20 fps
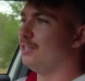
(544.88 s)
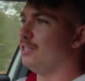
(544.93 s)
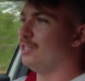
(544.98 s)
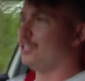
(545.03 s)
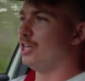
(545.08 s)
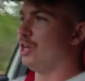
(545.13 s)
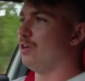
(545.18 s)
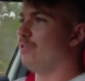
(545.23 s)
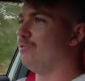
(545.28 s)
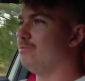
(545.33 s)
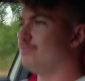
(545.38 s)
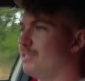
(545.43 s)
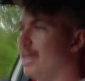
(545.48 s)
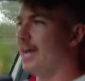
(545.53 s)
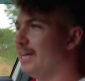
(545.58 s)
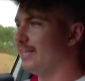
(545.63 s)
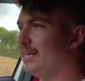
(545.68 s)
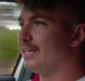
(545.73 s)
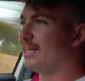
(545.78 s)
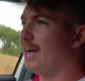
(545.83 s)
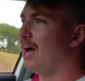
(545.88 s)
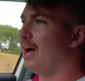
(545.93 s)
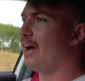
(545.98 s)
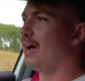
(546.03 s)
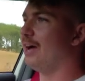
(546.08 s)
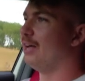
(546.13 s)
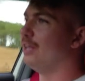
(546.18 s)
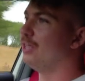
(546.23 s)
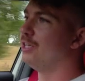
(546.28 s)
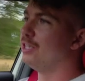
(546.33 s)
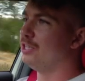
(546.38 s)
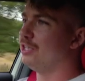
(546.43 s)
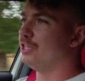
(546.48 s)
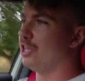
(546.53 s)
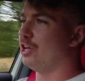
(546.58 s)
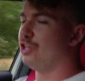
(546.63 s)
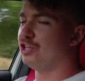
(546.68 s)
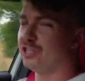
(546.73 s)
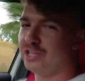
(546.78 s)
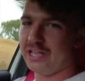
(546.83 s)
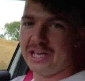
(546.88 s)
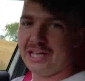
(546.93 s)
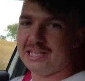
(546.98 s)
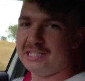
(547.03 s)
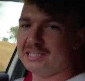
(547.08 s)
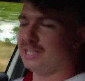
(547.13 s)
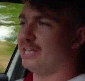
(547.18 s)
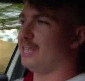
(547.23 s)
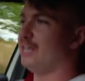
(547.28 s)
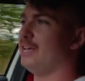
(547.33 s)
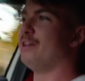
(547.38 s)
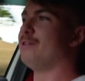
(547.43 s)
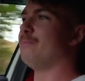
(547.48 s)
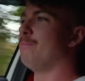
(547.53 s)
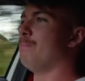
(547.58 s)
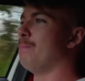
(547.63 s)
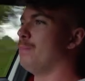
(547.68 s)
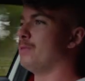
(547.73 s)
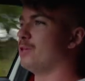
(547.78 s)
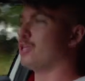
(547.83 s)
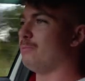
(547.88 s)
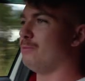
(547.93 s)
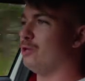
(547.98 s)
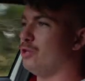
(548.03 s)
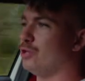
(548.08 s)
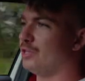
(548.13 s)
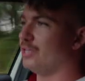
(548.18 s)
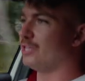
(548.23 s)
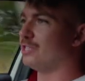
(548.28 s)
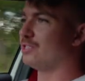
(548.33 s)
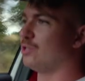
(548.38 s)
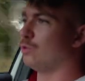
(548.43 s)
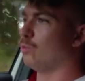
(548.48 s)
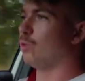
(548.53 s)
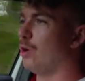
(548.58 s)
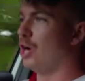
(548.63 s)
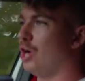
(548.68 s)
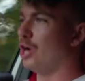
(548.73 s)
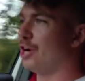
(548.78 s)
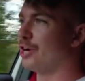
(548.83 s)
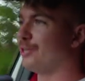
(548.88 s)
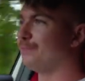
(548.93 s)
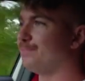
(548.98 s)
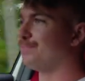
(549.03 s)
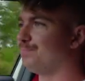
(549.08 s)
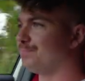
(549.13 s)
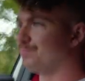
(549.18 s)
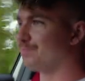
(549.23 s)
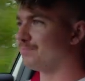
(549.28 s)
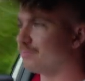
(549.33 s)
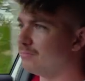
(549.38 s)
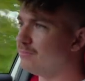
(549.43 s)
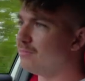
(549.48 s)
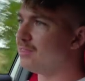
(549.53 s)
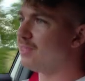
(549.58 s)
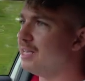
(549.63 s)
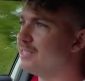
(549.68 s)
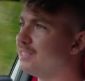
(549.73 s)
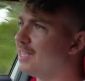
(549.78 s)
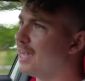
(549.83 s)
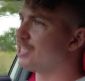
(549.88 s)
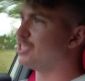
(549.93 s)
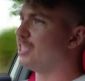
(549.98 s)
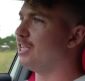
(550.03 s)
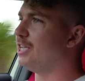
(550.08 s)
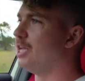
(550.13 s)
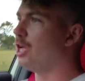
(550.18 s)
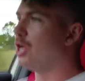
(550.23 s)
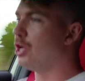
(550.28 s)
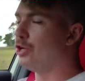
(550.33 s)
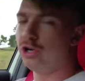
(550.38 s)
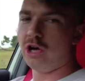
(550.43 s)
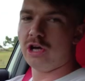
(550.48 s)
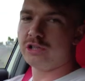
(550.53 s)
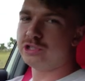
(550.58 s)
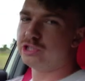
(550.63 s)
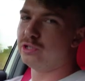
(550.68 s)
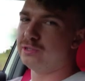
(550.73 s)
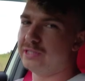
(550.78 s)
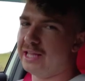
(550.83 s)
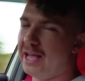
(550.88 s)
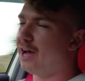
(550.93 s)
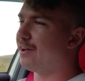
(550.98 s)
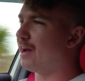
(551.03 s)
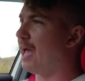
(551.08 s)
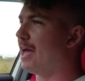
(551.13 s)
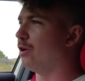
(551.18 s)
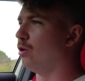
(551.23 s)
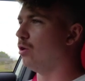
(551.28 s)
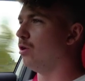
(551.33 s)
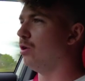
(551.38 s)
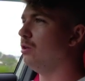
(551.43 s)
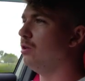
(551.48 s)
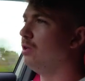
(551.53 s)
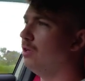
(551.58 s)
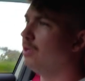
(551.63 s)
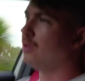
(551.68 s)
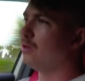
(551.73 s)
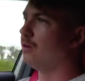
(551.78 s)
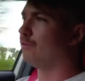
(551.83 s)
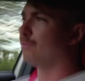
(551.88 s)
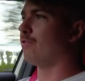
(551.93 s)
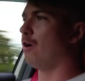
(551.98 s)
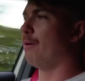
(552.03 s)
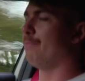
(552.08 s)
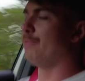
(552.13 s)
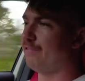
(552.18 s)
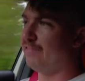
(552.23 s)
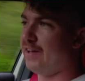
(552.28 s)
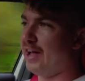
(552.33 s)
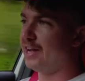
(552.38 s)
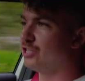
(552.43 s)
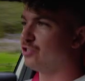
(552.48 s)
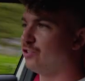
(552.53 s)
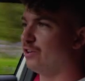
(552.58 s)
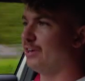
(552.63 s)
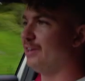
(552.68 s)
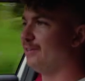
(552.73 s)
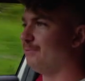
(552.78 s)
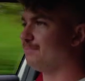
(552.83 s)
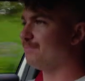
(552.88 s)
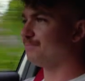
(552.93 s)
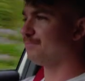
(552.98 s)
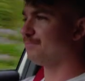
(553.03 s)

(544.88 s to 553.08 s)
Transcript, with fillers: you know, daily car. You know, you could easily commute this to work. It's actually not too loud at all from the factory.